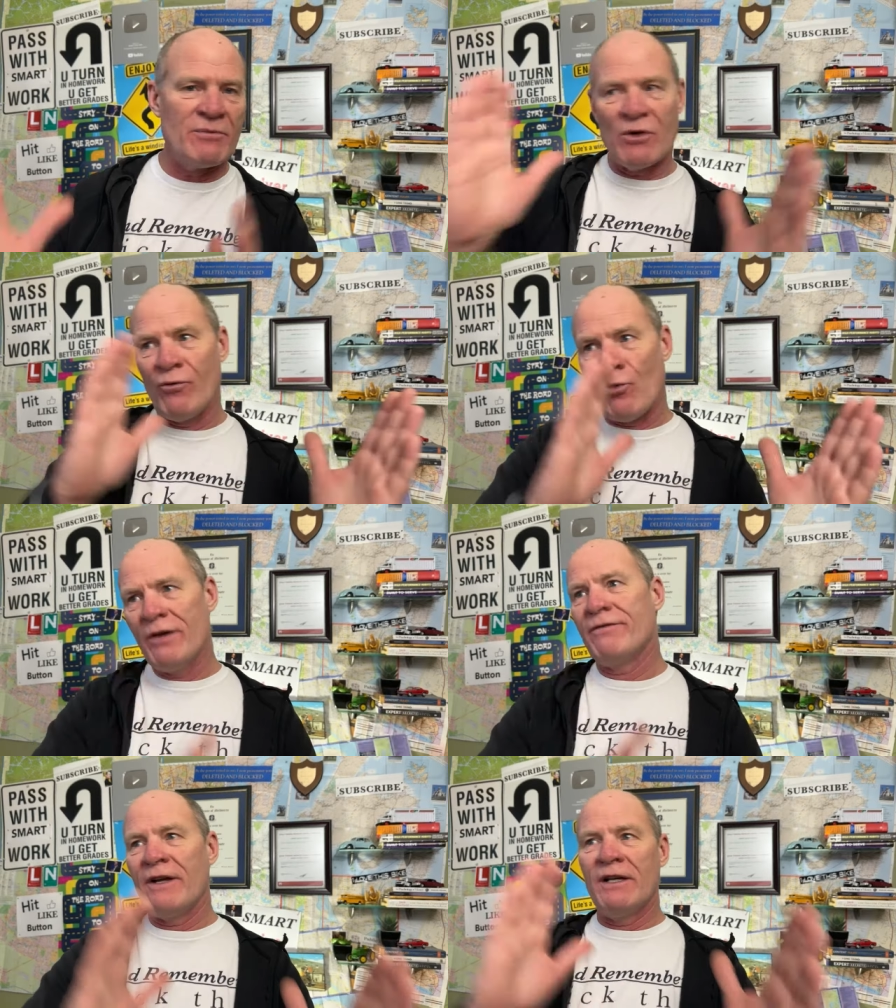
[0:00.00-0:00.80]
So if
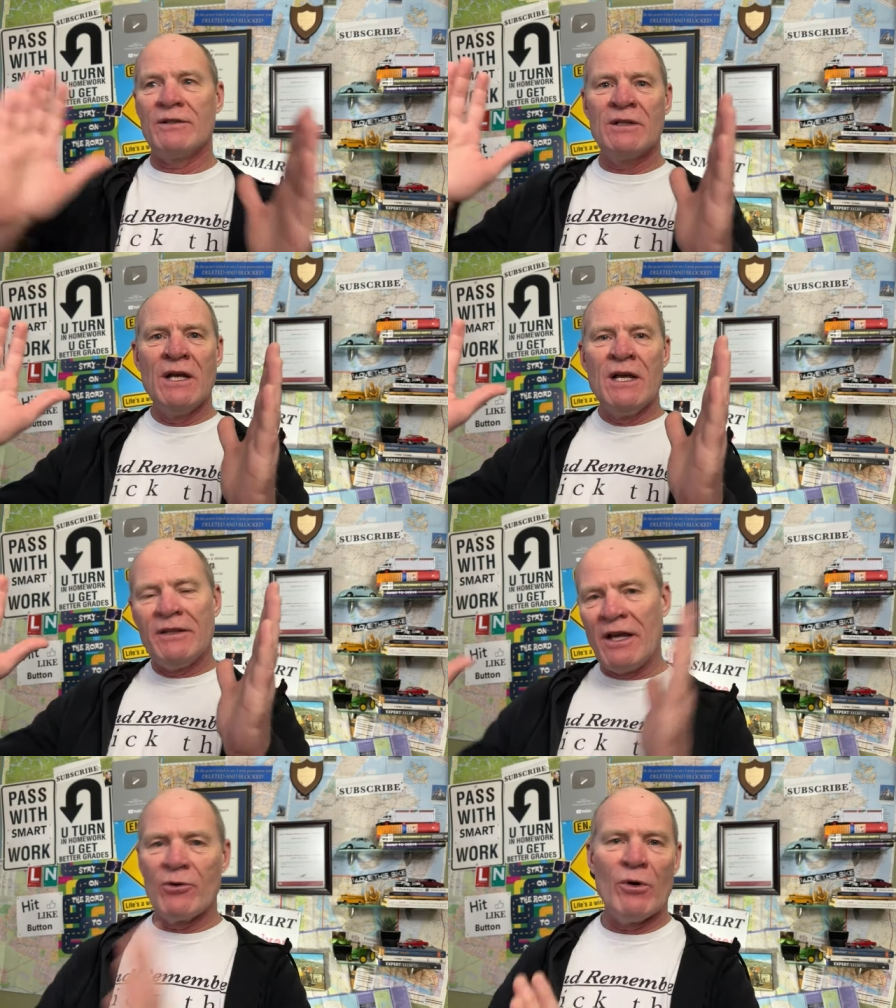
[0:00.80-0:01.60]
one fails,
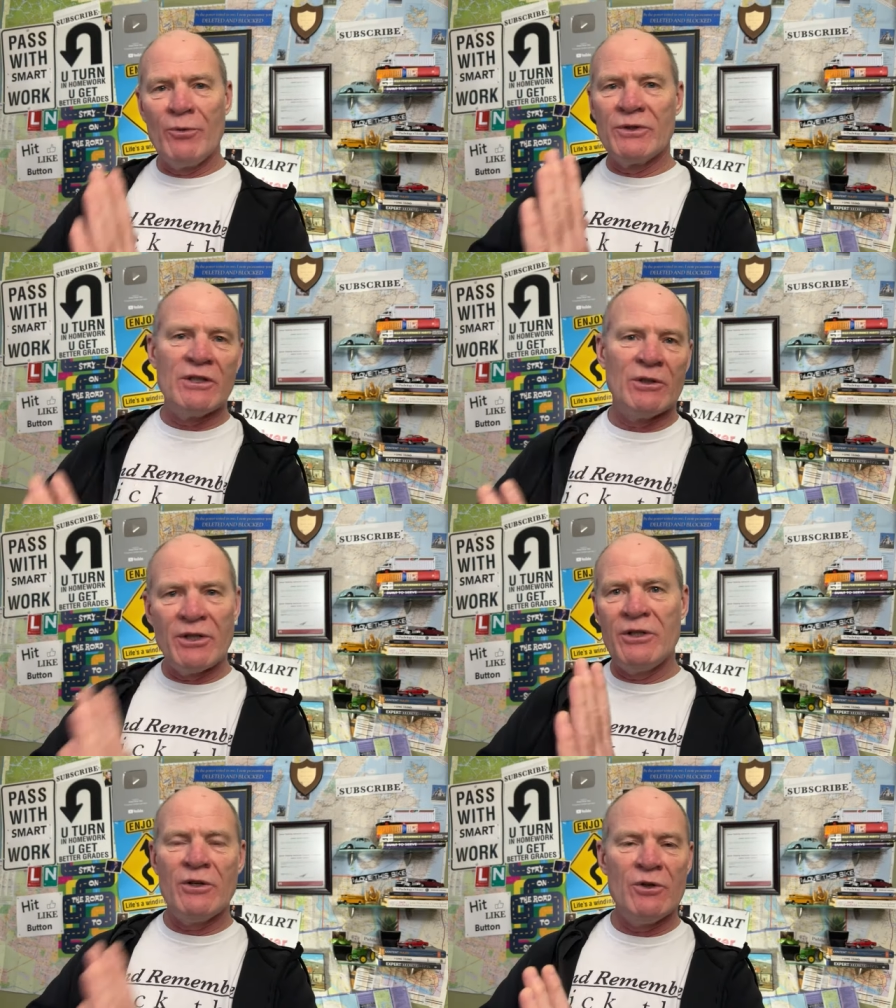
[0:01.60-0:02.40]
the other one will still
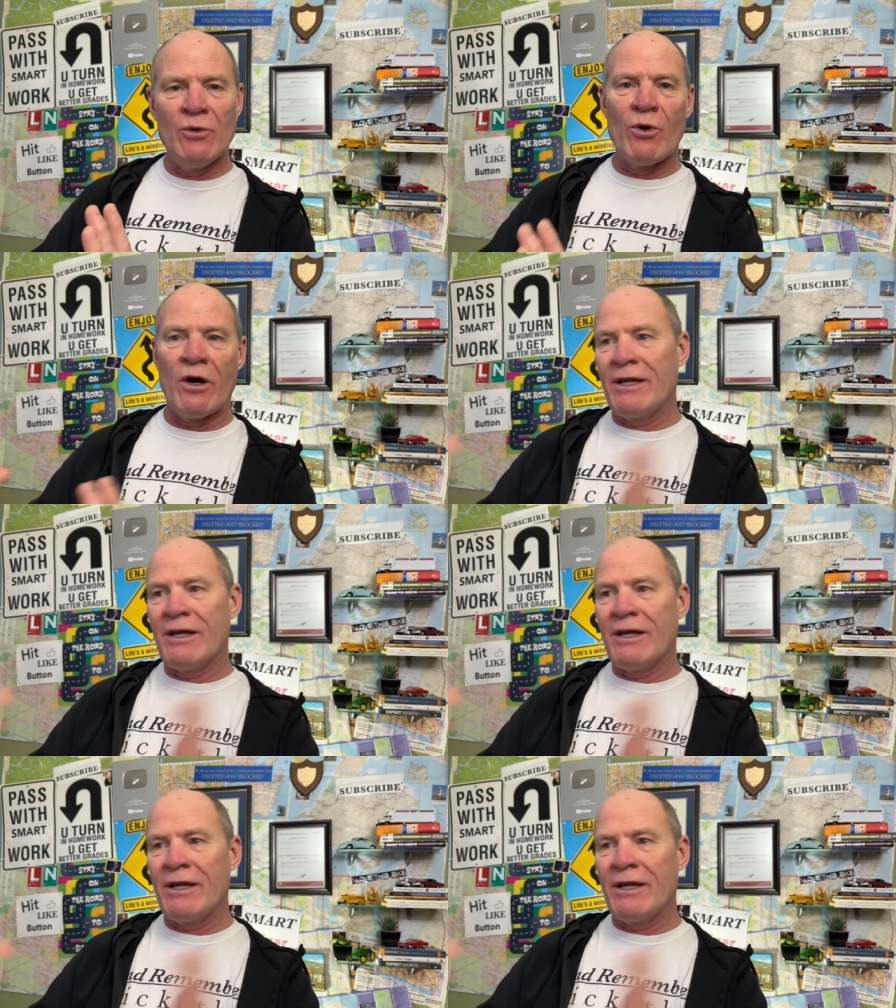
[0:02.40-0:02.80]
continue to work.